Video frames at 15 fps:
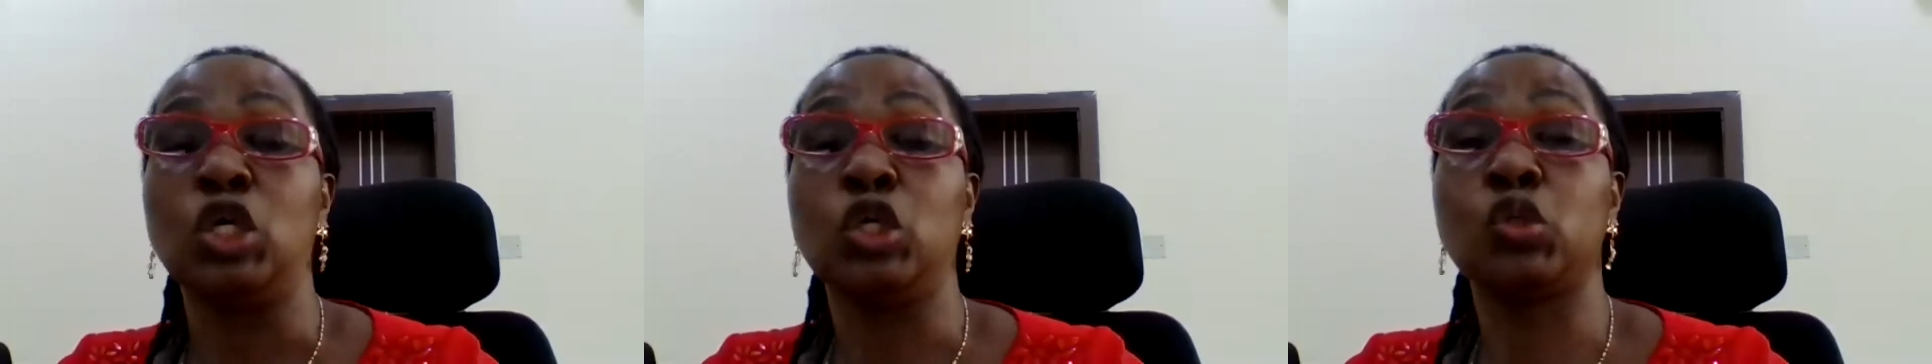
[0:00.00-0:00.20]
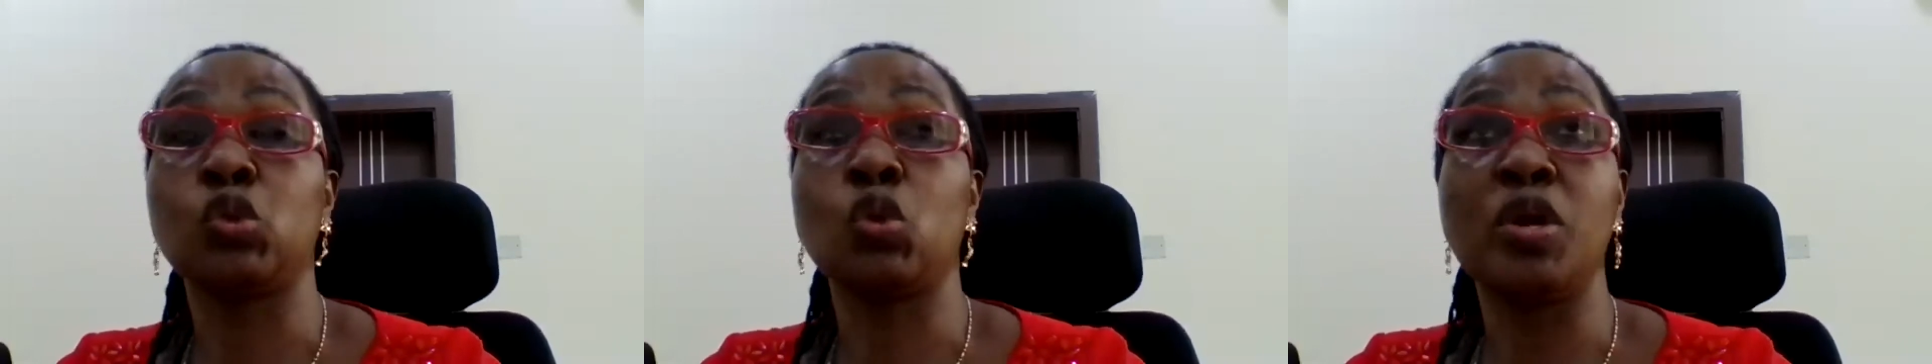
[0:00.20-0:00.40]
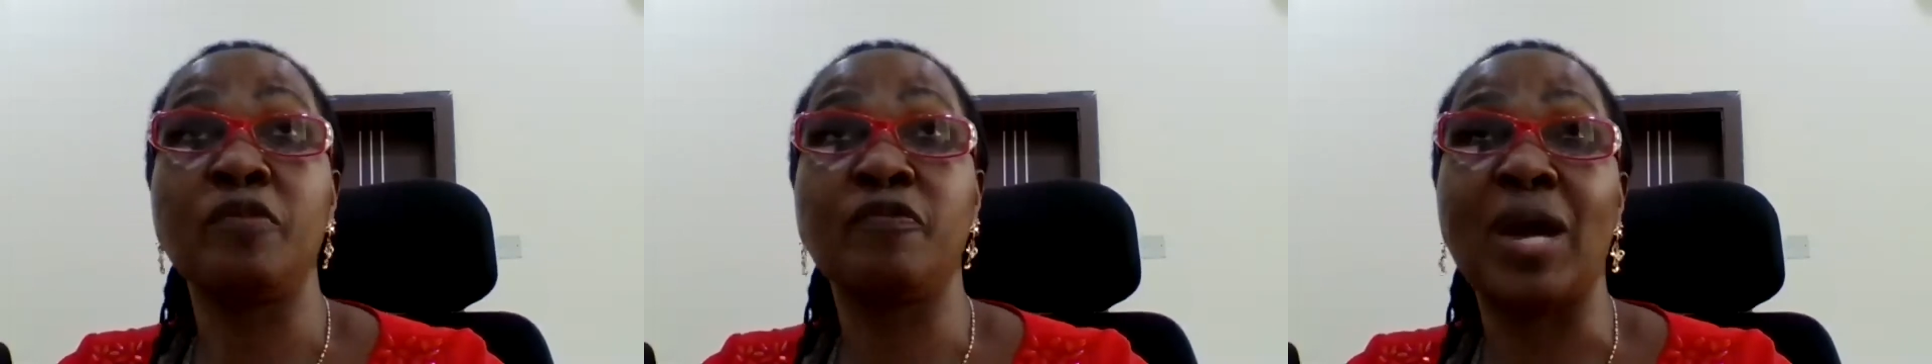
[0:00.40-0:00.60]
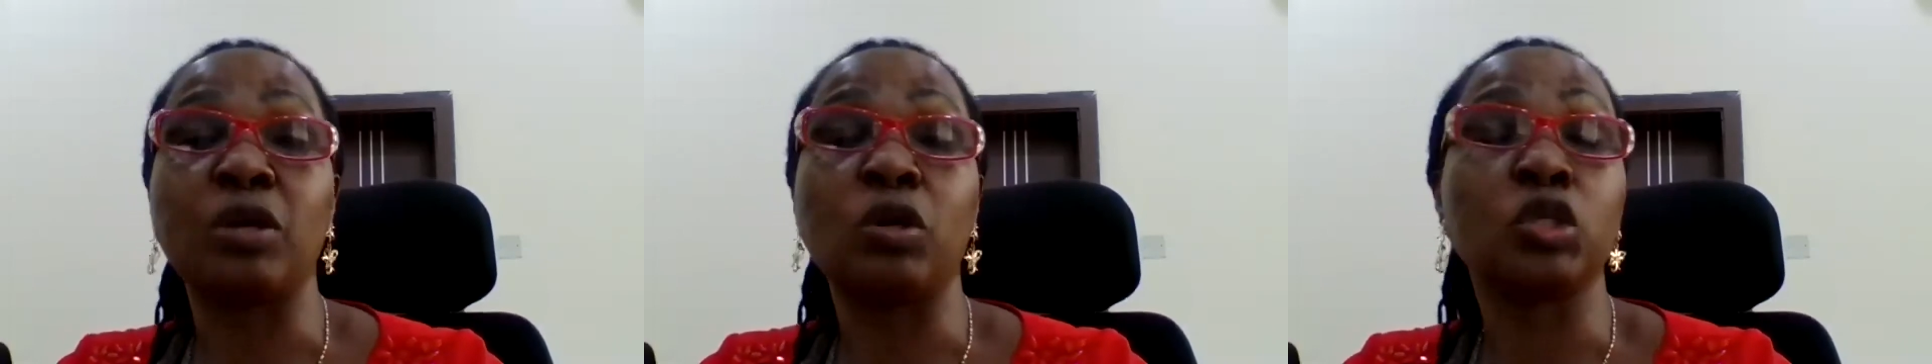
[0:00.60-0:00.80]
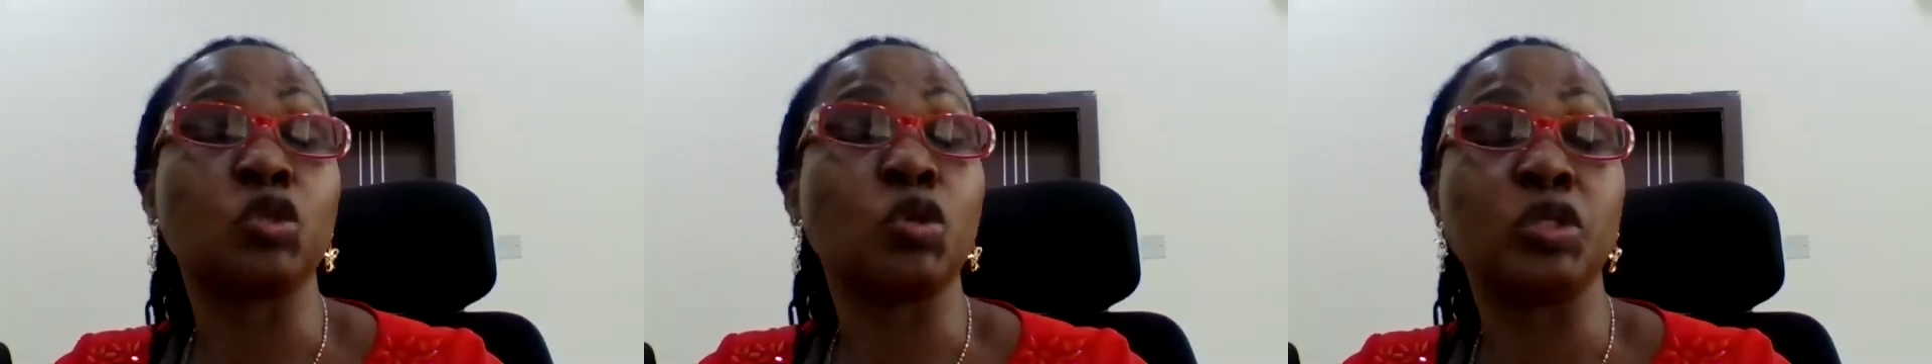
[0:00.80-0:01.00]
So if you are
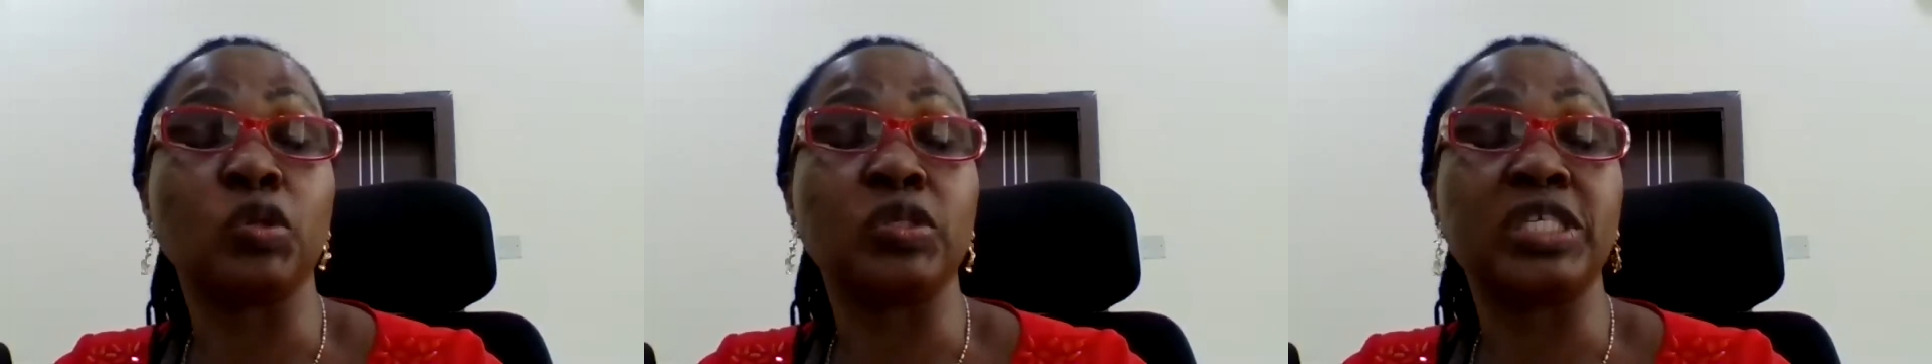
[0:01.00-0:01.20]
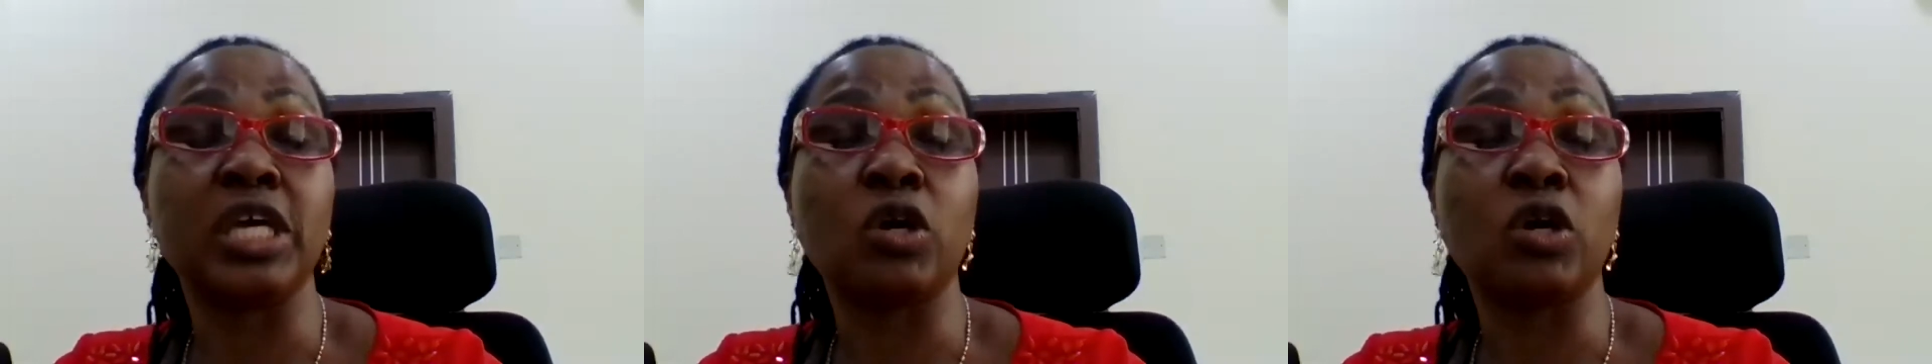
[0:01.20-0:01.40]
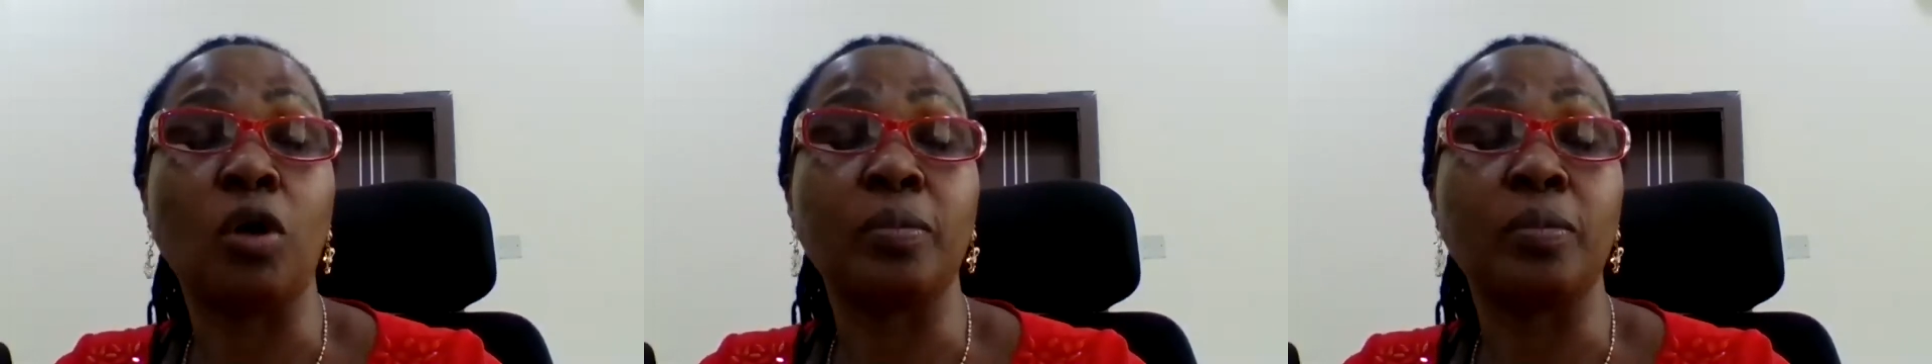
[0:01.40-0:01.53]
not going to take